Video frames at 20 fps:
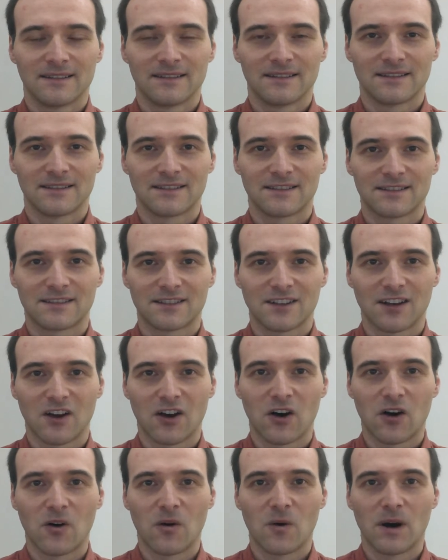
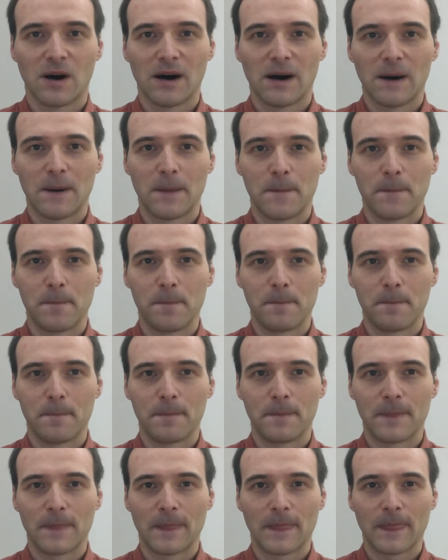So
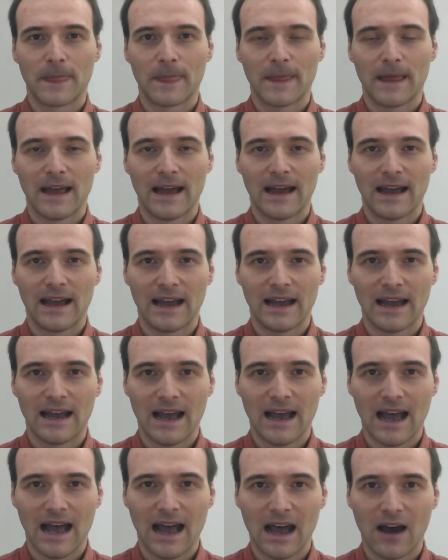um,
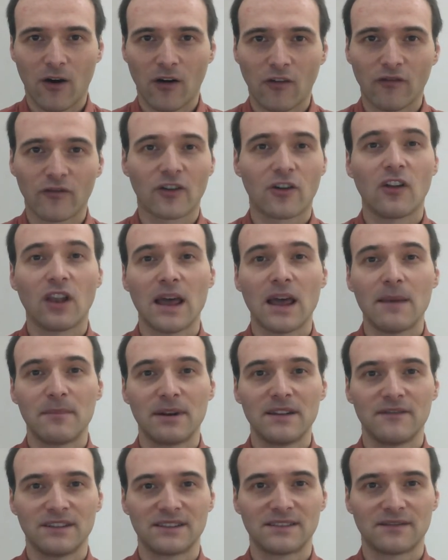overall, I
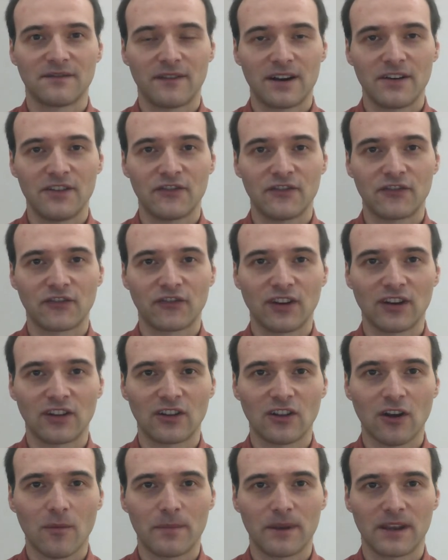believe it's a very interesting
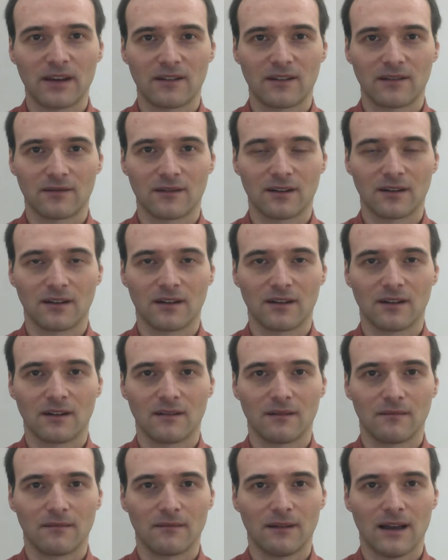topic, uh,
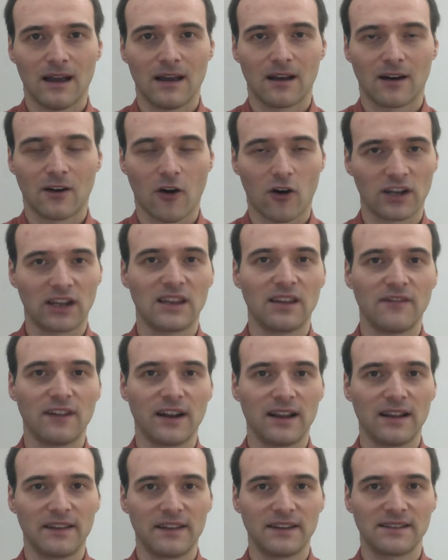cognitive
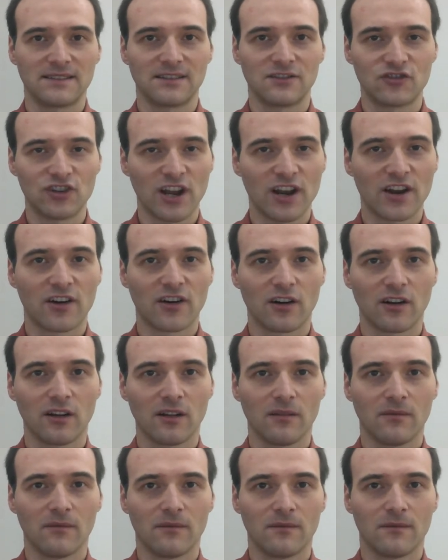analytics in
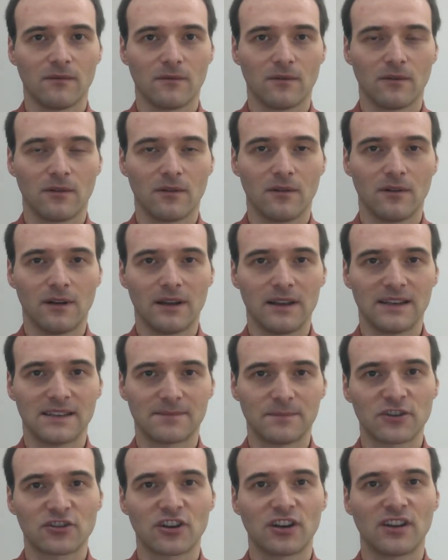general,
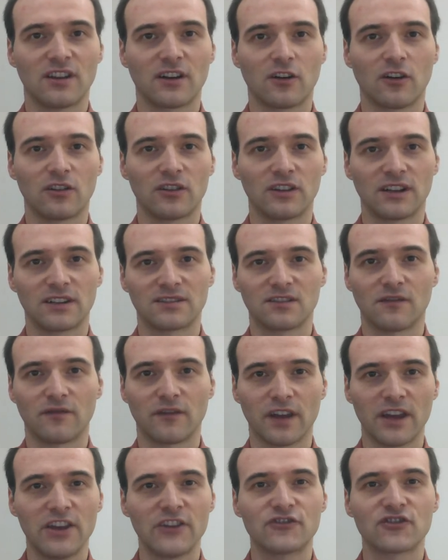especially in the context of
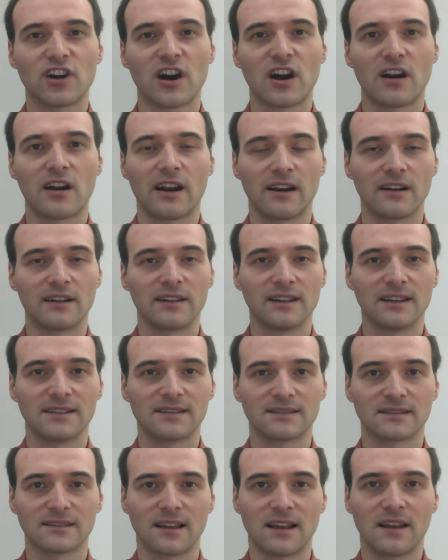HR
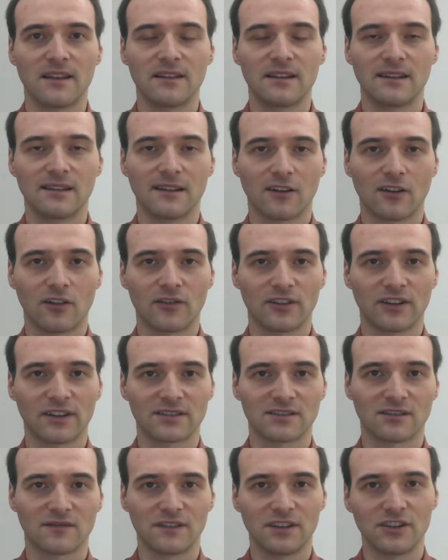analytics and in the
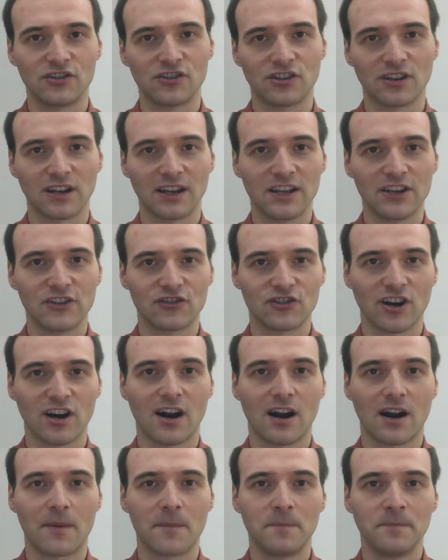context of digital
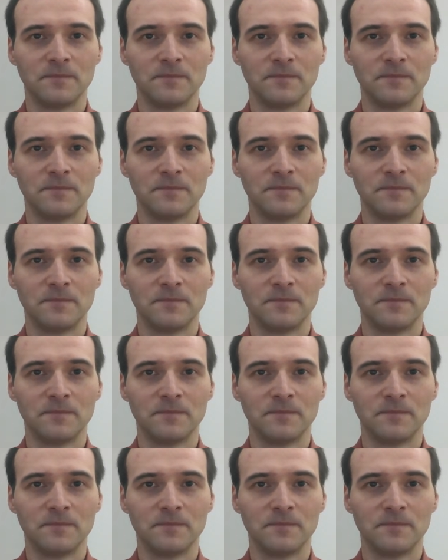HR